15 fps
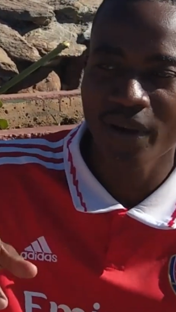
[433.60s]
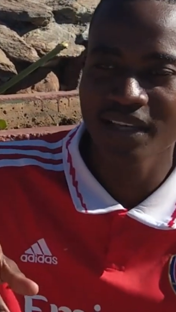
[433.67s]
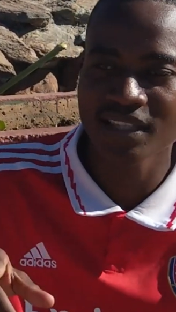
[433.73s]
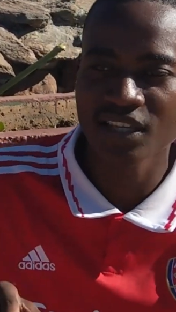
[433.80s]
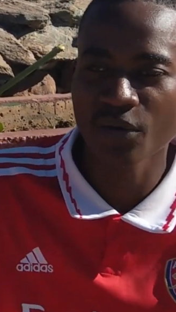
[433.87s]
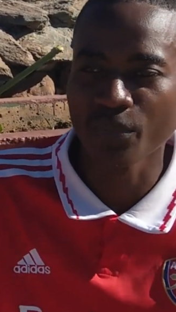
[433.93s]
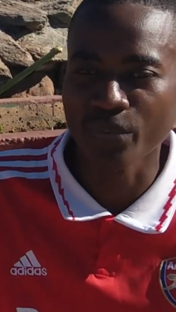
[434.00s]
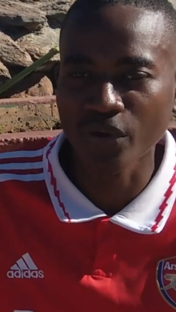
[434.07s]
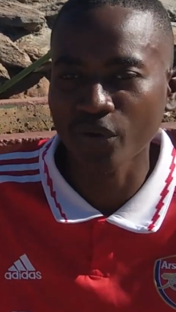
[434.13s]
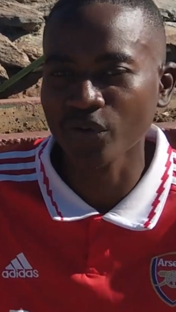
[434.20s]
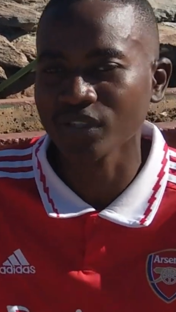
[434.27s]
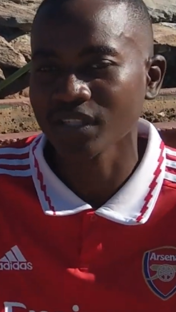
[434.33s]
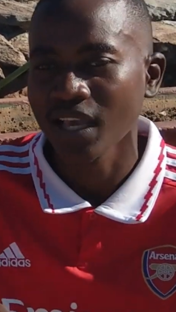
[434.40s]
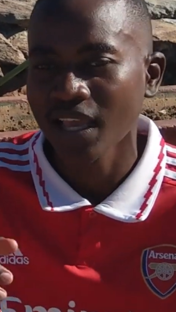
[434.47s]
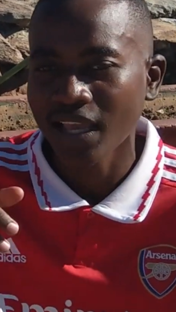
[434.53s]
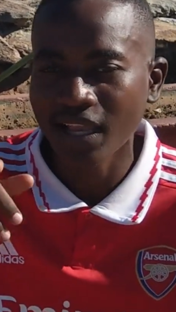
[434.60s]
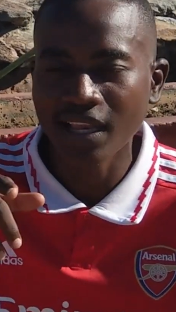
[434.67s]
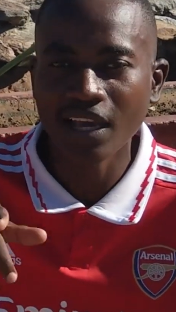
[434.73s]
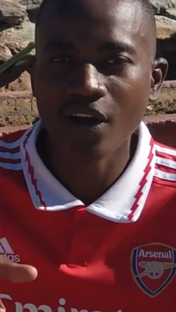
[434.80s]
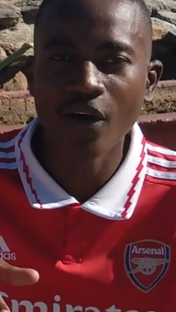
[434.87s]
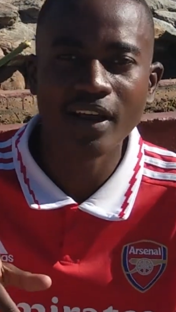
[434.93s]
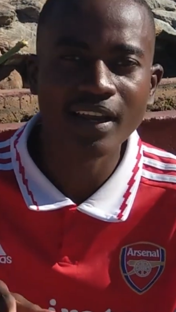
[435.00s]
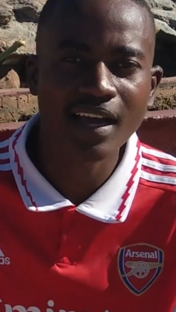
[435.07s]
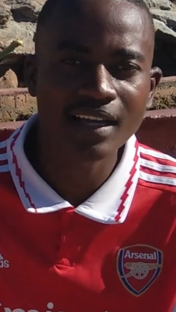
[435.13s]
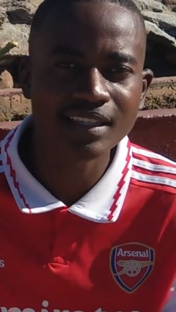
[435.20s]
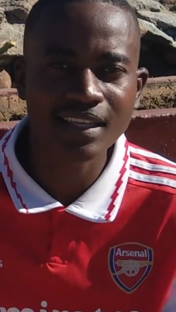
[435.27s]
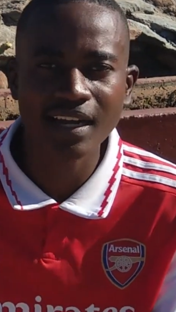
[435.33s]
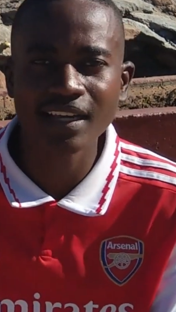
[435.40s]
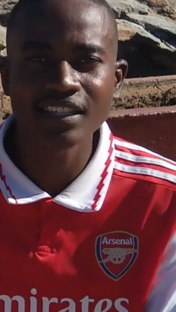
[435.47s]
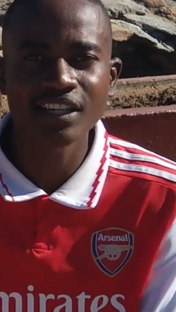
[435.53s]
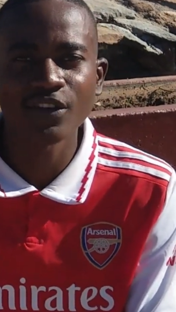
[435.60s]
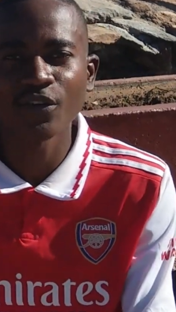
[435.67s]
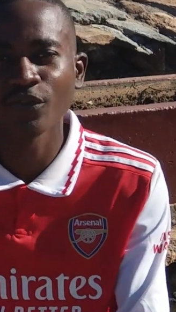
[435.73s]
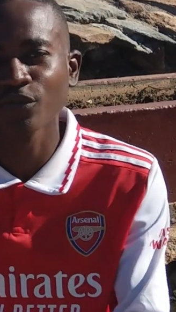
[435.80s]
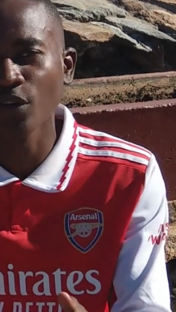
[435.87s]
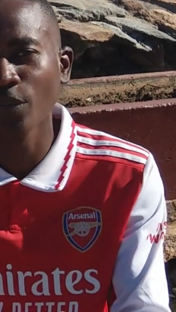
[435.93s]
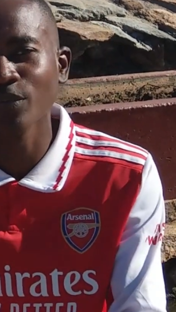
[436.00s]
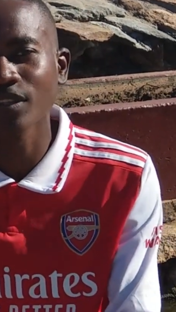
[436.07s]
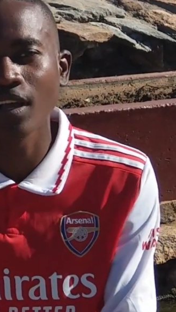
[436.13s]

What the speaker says: passing bills, illegal incarceration of Job